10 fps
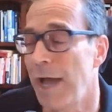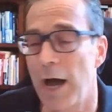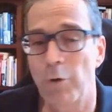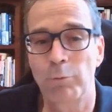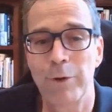
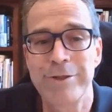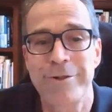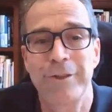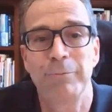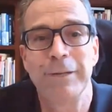
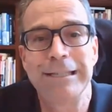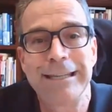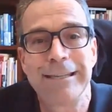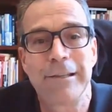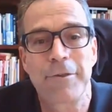outrageously
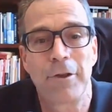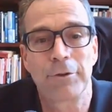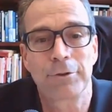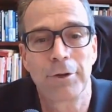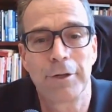ridiculous
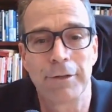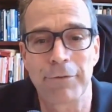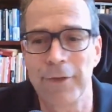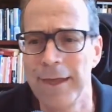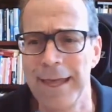alternatives.